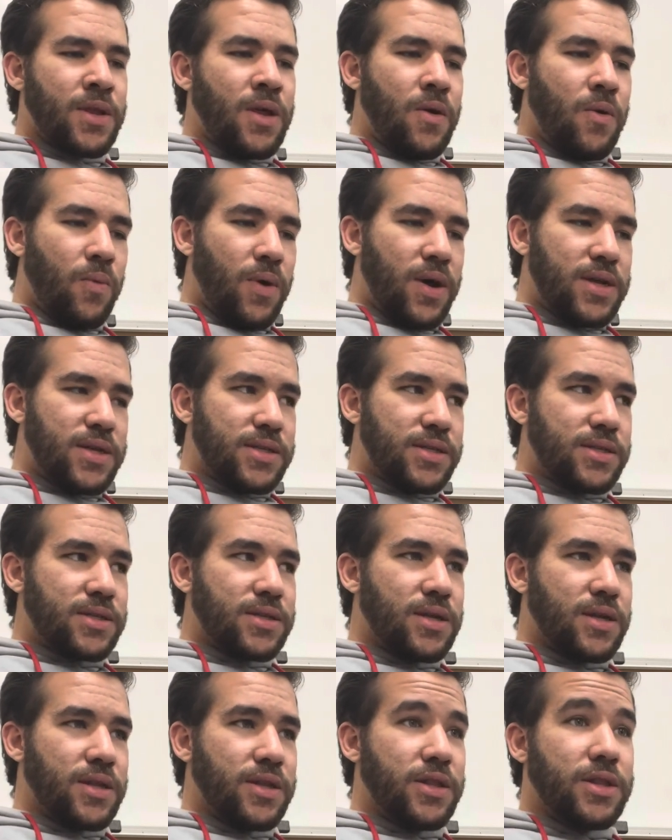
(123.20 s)

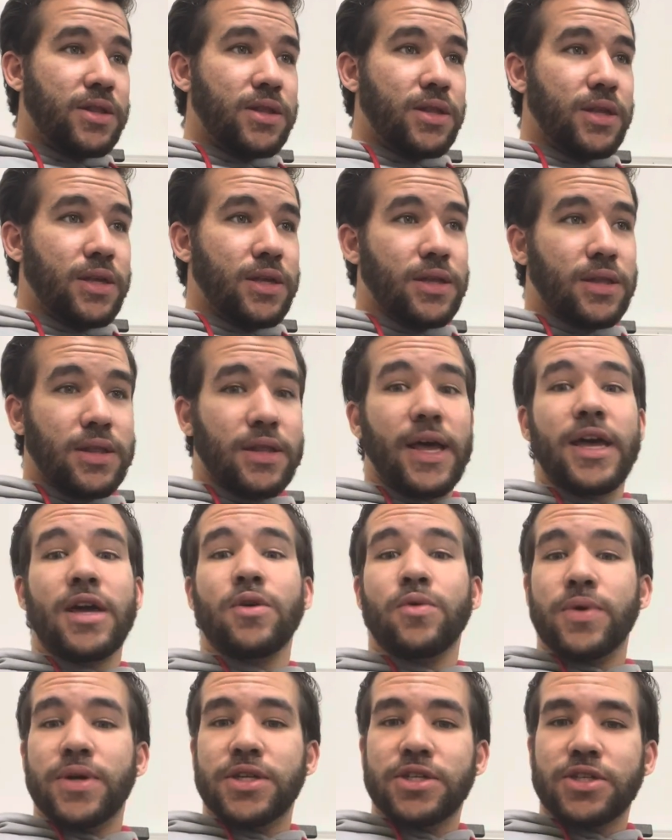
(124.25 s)
was the
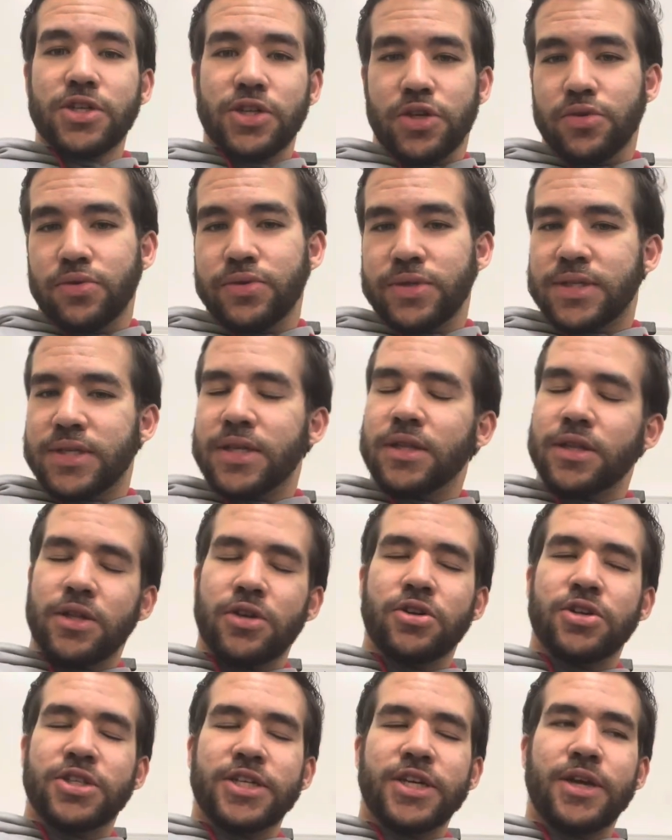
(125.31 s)
language used in
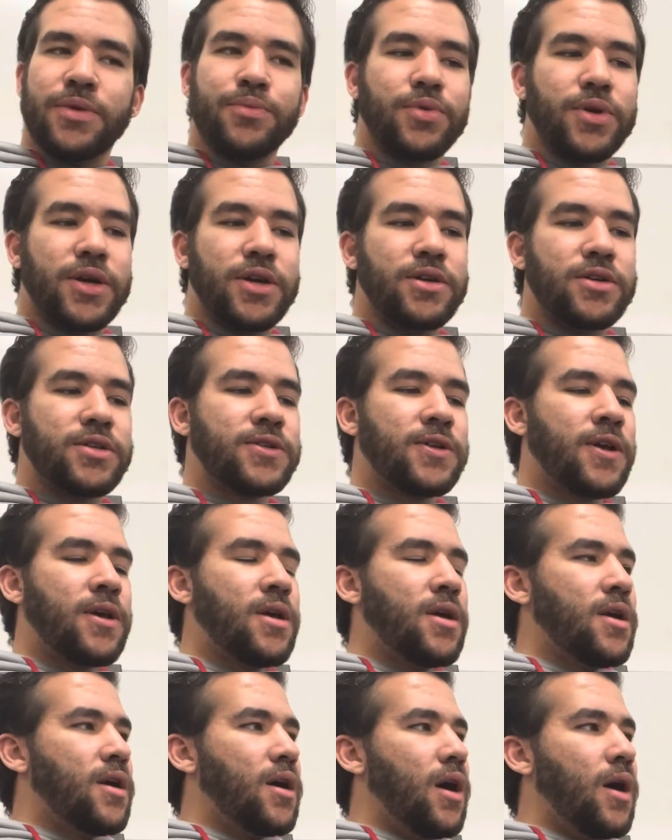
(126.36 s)
liturgy and prayers.
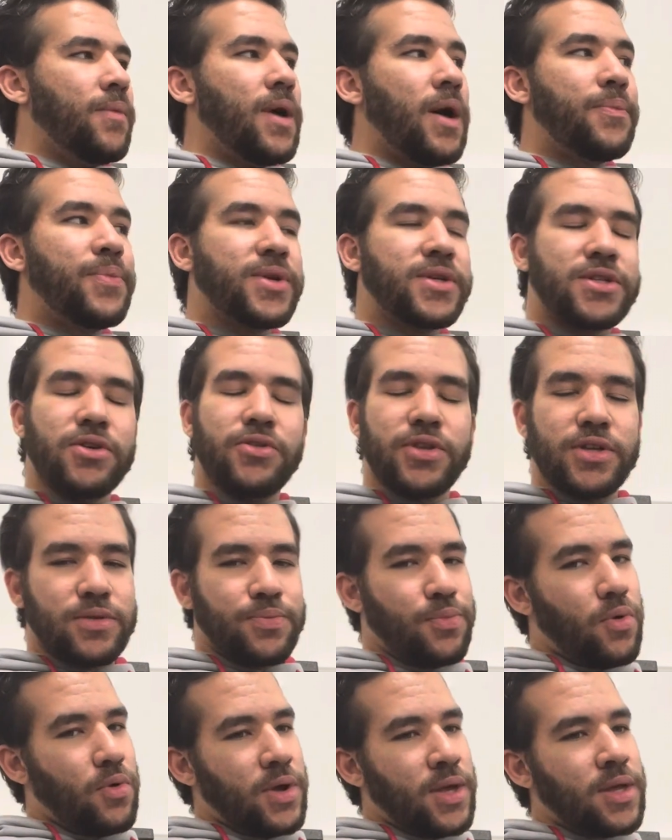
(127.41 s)
Up until this
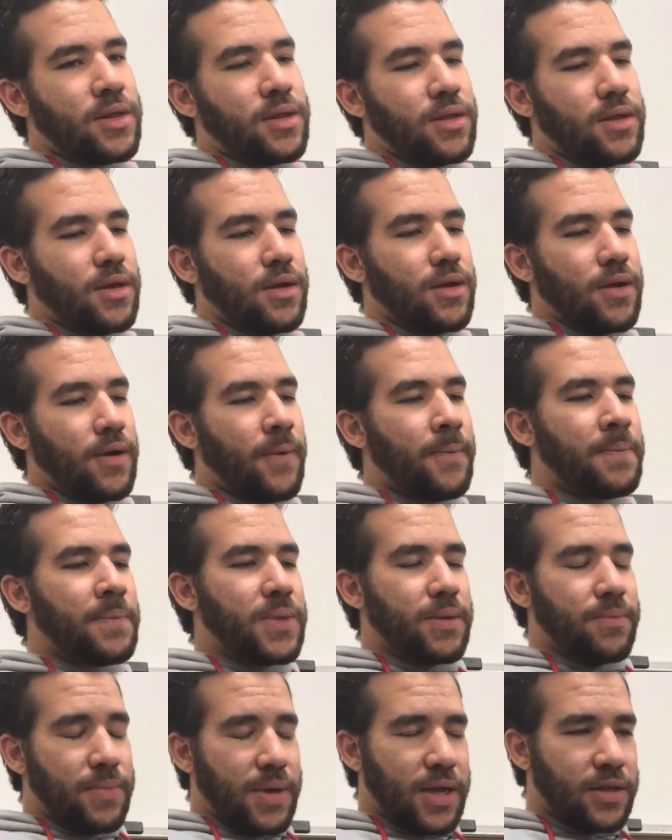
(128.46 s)
point, the
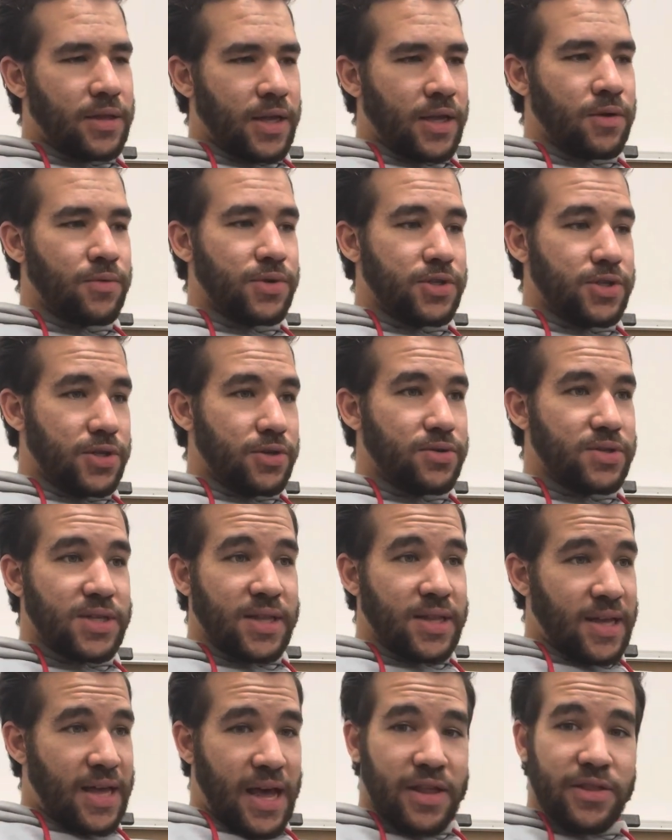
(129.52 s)
main language used
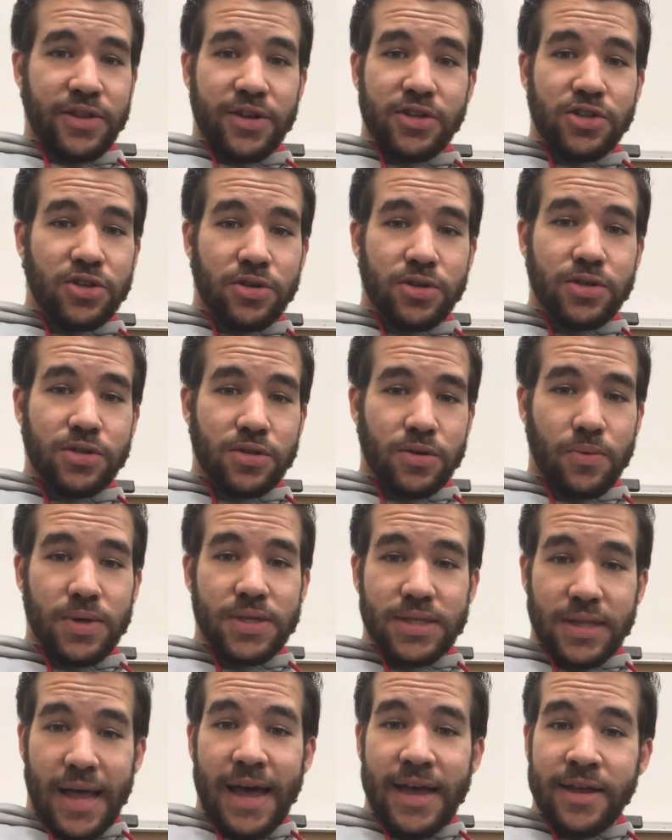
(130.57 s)
in the Catholic Church
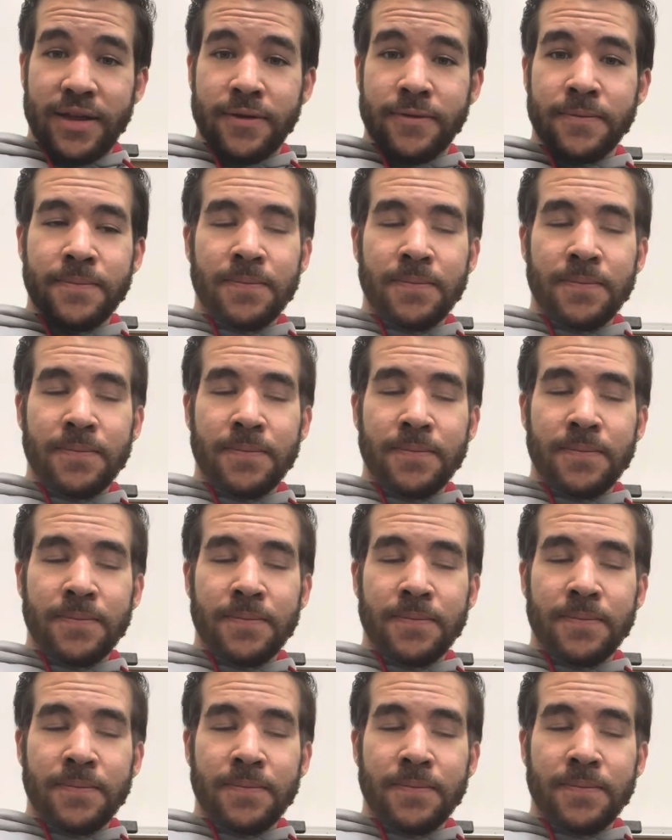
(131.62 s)
was Latin.